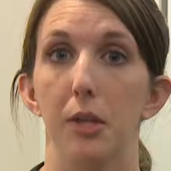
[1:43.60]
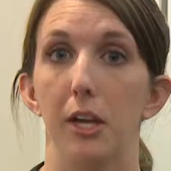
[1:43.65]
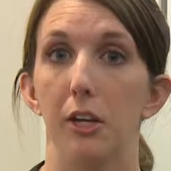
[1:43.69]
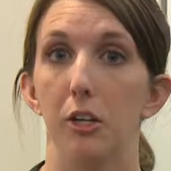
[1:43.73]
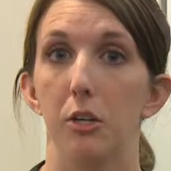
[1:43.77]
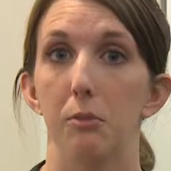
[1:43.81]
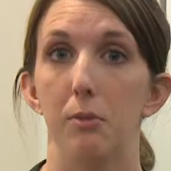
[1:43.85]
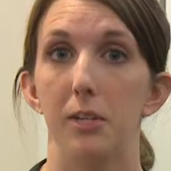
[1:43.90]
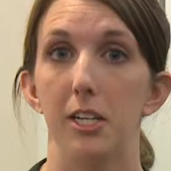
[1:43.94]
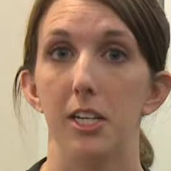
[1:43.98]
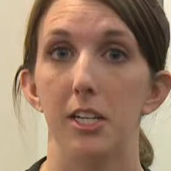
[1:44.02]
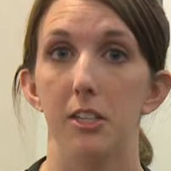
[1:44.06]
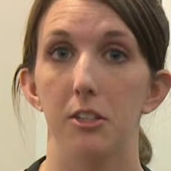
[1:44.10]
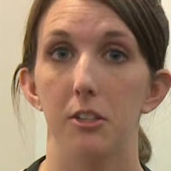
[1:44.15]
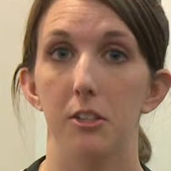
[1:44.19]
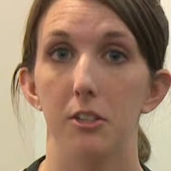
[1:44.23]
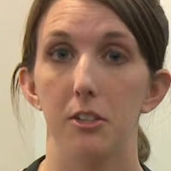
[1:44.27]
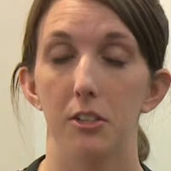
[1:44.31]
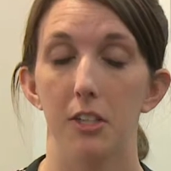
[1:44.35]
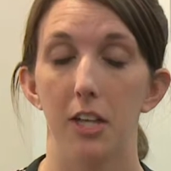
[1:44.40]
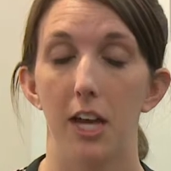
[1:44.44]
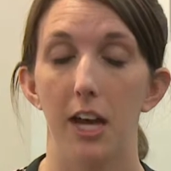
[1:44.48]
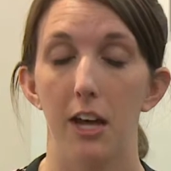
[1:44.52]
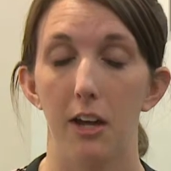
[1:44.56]
that could be either
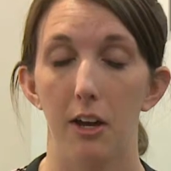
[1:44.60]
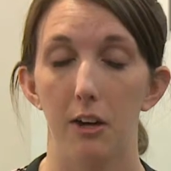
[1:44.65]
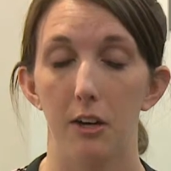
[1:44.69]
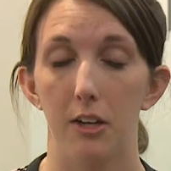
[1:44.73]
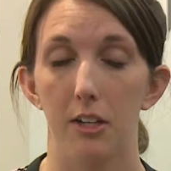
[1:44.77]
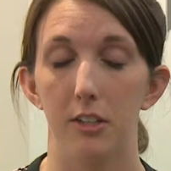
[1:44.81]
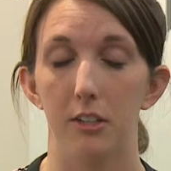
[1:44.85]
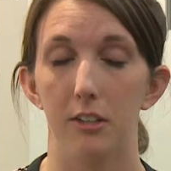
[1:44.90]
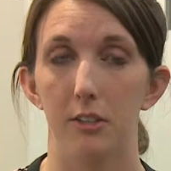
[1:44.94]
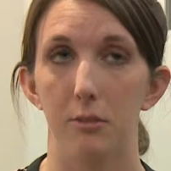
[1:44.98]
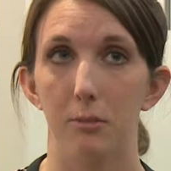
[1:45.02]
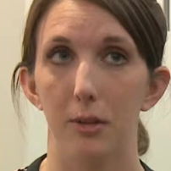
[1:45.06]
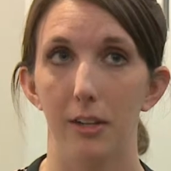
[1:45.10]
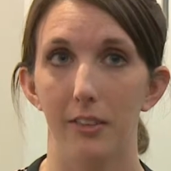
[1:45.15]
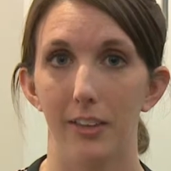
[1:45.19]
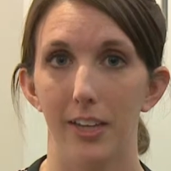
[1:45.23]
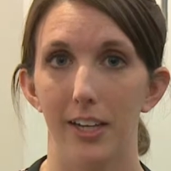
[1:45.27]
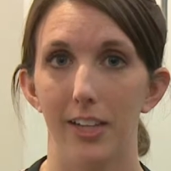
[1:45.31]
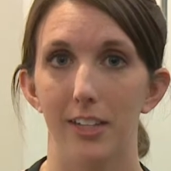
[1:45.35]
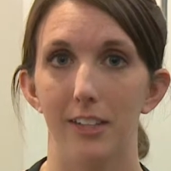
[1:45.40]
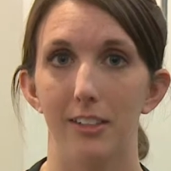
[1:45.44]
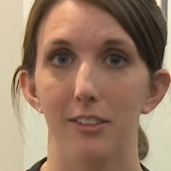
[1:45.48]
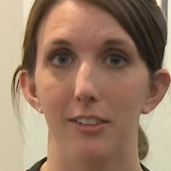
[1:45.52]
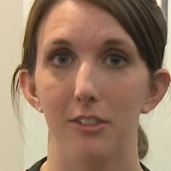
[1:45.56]
the, uh, the Red
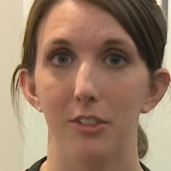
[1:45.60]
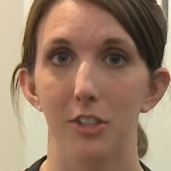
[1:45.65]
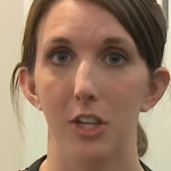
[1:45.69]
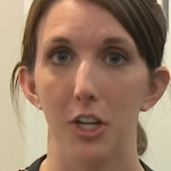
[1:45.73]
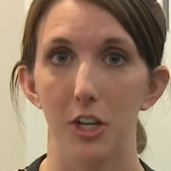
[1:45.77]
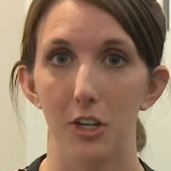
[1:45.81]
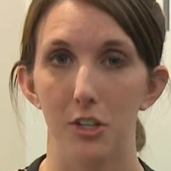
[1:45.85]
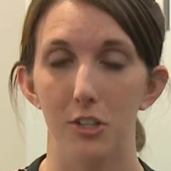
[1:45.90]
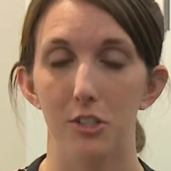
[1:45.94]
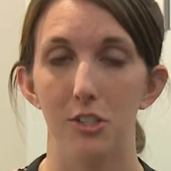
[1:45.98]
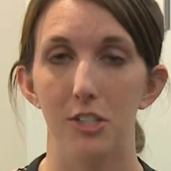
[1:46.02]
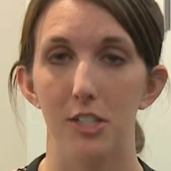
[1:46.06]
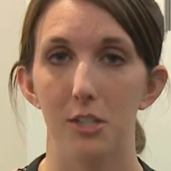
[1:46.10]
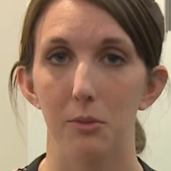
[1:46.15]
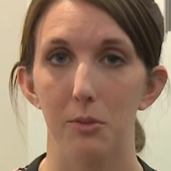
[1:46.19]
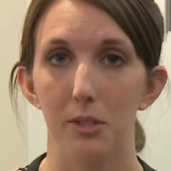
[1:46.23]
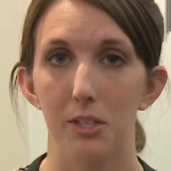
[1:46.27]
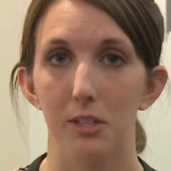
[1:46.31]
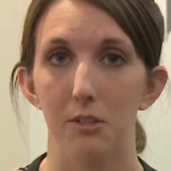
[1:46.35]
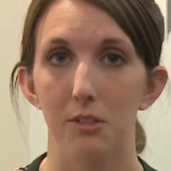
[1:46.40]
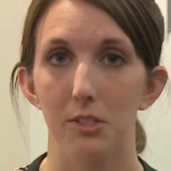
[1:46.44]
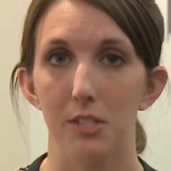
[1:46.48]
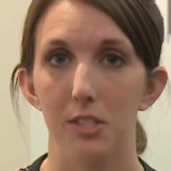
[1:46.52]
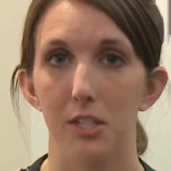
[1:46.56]
Line cars that we
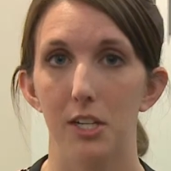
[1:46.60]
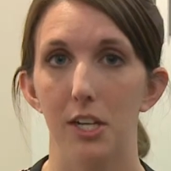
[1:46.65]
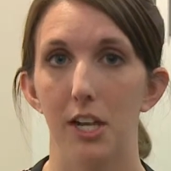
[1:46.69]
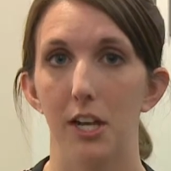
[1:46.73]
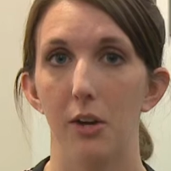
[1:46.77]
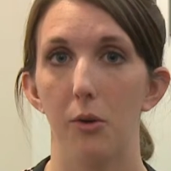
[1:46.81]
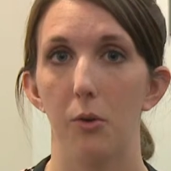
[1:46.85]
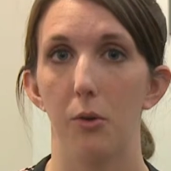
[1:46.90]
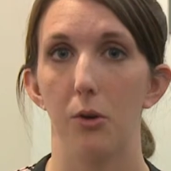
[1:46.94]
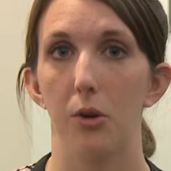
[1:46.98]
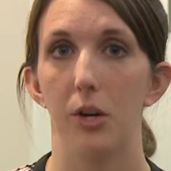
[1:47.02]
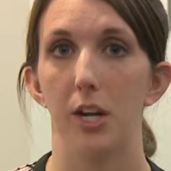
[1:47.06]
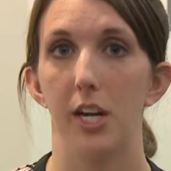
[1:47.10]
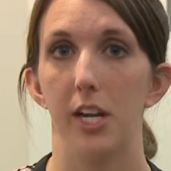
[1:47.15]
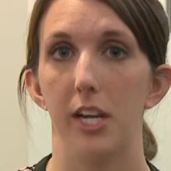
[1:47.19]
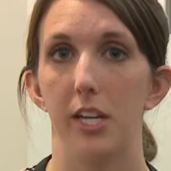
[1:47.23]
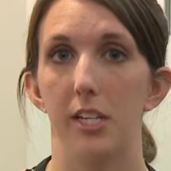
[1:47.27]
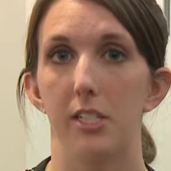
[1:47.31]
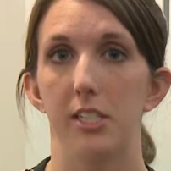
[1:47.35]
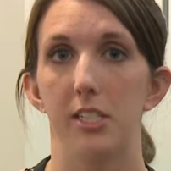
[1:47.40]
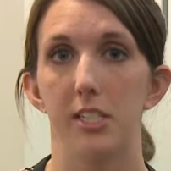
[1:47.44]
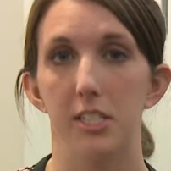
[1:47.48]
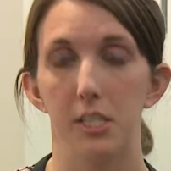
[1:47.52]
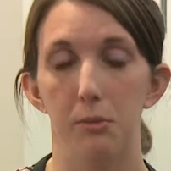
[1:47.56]
use today or a
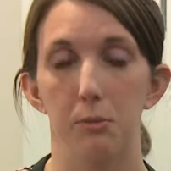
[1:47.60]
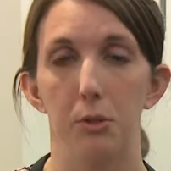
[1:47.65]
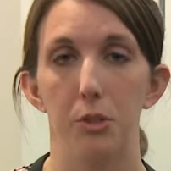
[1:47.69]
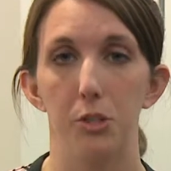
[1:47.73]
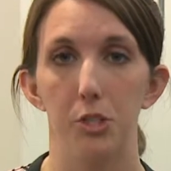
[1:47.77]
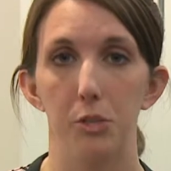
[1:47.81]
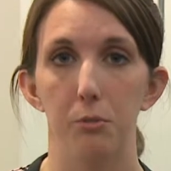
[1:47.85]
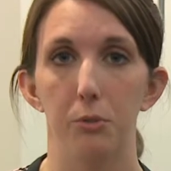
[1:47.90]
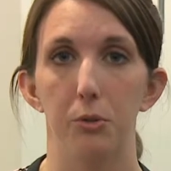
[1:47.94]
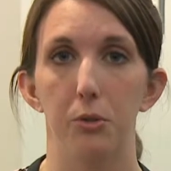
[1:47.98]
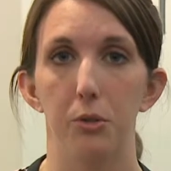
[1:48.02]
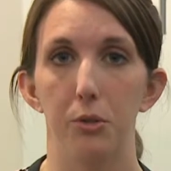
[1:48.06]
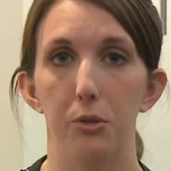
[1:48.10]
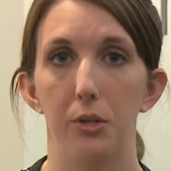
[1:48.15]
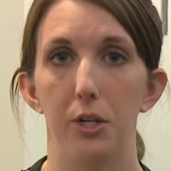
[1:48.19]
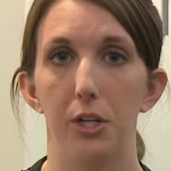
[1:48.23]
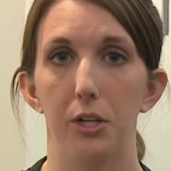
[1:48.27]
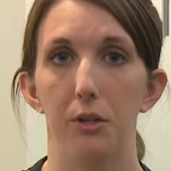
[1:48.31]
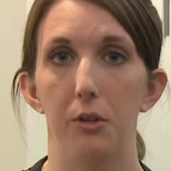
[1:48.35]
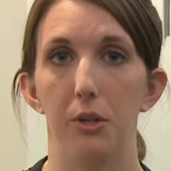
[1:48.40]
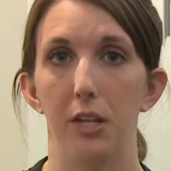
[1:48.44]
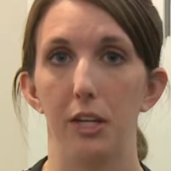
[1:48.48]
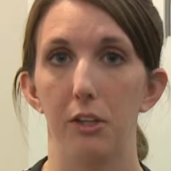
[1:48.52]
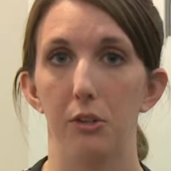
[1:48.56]
diesel multiple
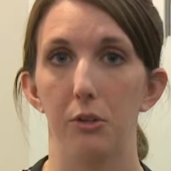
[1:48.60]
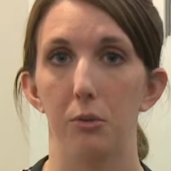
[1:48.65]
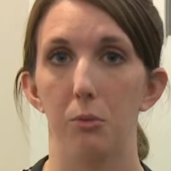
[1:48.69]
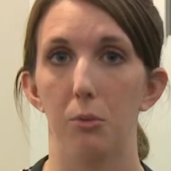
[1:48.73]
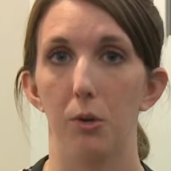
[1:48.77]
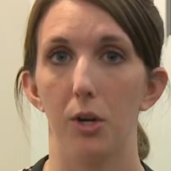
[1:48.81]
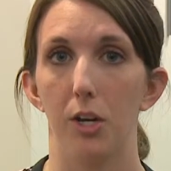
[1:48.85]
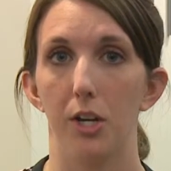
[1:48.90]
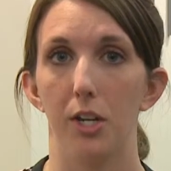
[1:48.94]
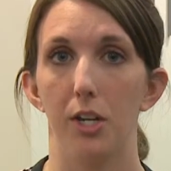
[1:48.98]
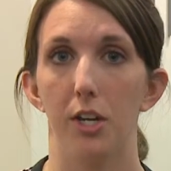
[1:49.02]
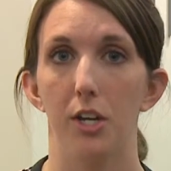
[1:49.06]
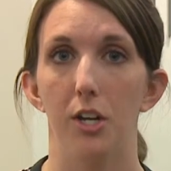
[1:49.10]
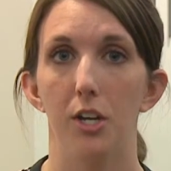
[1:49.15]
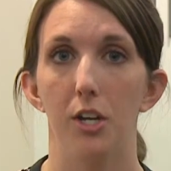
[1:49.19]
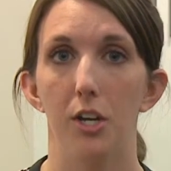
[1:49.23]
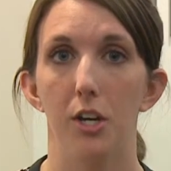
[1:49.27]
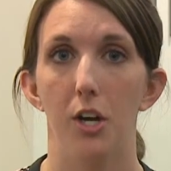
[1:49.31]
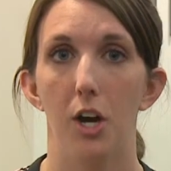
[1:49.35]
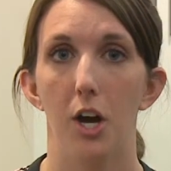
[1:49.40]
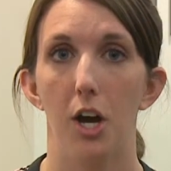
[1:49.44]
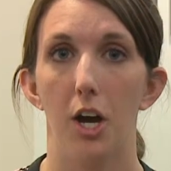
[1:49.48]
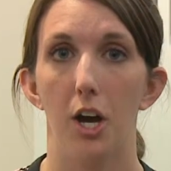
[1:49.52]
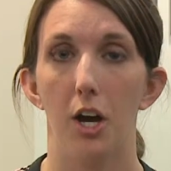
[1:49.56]
unit that could run
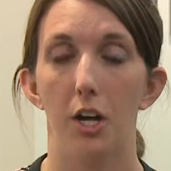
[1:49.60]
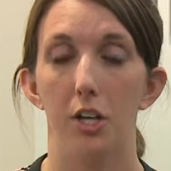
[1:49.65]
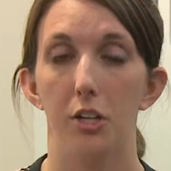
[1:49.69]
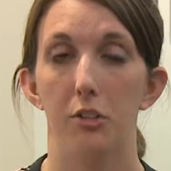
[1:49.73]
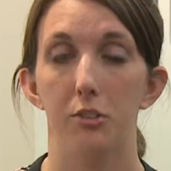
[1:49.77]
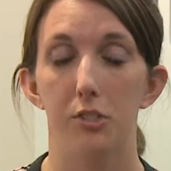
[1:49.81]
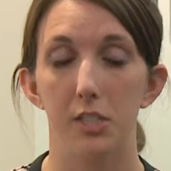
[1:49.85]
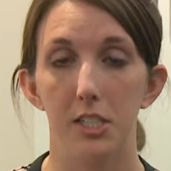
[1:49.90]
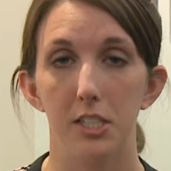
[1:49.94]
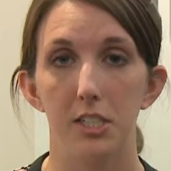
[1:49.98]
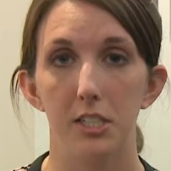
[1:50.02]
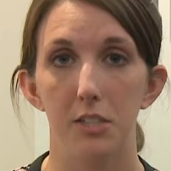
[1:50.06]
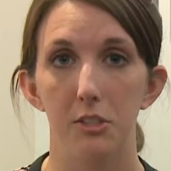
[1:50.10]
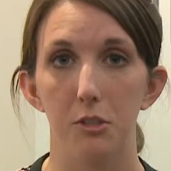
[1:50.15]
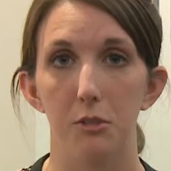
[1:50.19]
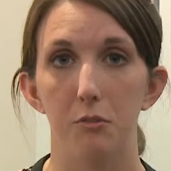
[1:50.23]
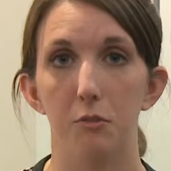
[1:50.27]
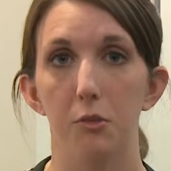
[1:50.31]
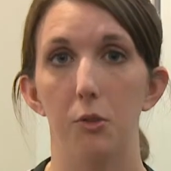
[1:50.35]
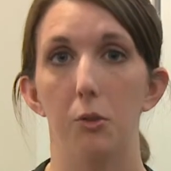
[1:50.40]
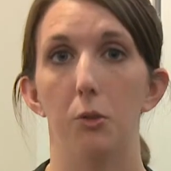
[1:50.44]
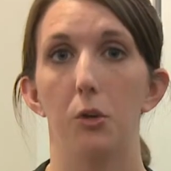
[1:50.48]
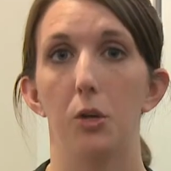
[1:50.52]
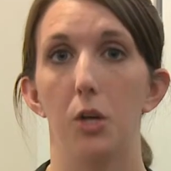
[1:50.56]
Uh, using diesel
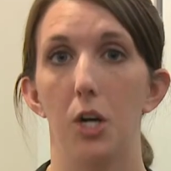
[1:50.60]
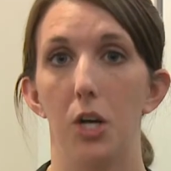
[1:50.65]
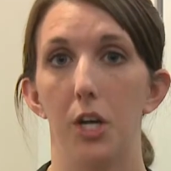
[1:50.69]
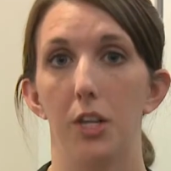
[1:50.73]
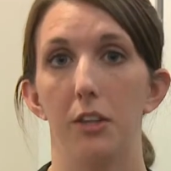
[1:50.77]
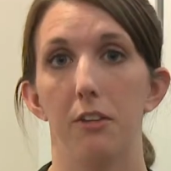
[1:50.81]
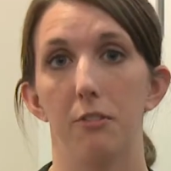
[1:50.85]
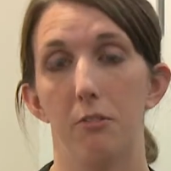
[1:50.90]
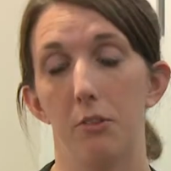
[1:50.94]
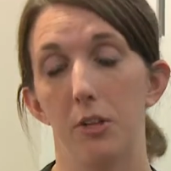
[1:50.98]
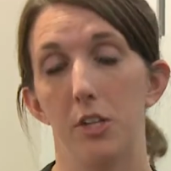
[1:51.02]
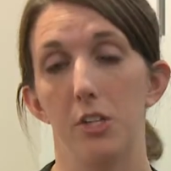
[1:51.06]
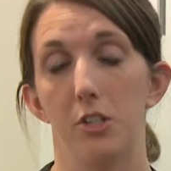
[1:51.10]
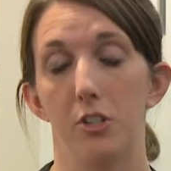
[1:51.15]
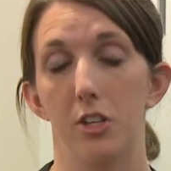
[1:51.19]
fuel on the freight